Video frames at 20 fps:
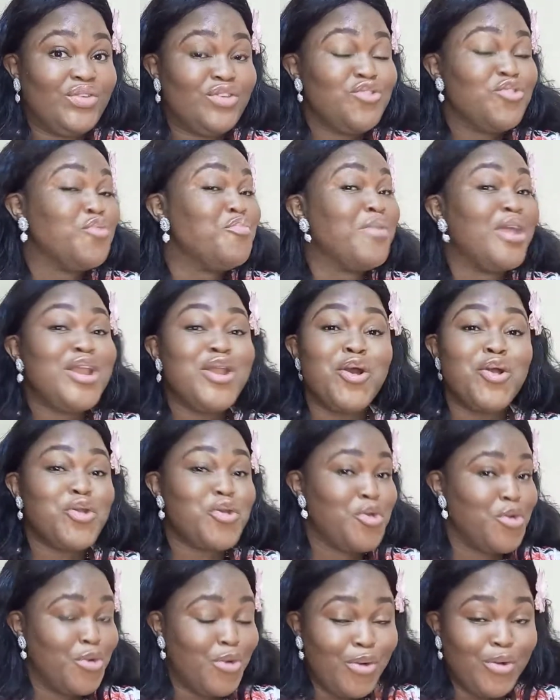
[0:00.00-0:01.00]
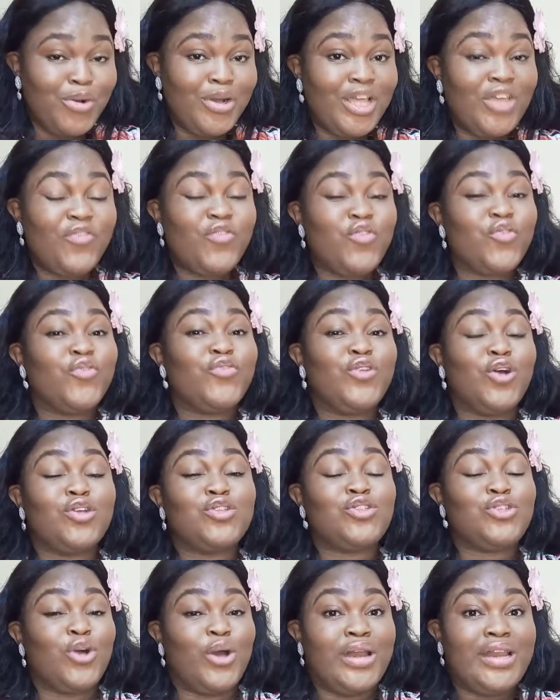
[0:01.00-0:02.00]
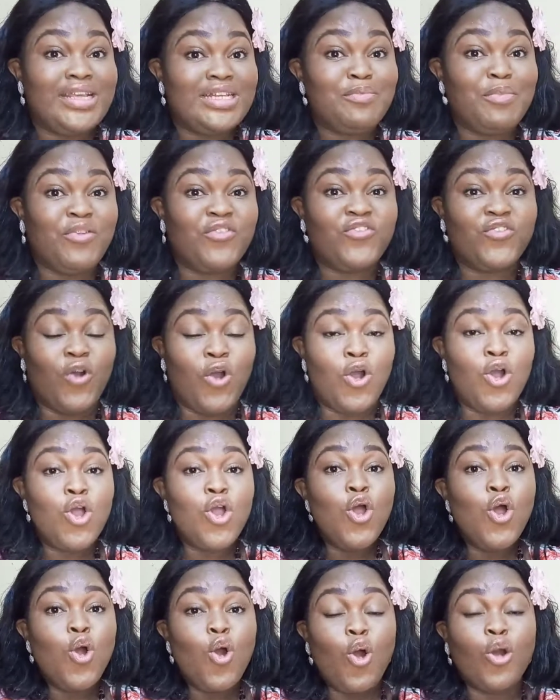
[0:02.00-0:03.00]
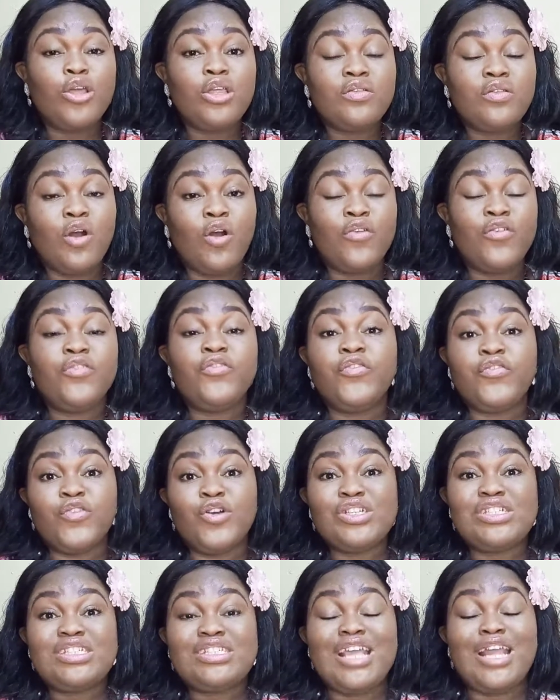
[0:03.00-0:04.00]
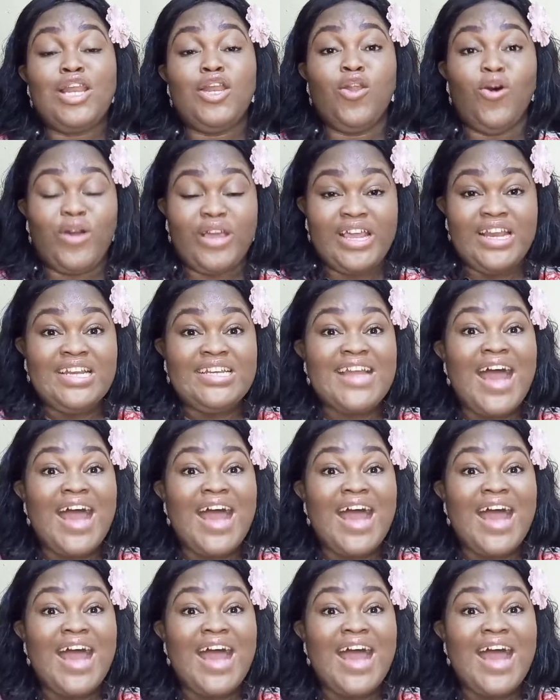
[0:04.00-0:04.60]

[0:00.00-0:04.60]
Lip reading: You may not know if you've not done it before, or if you've not stayed long in it.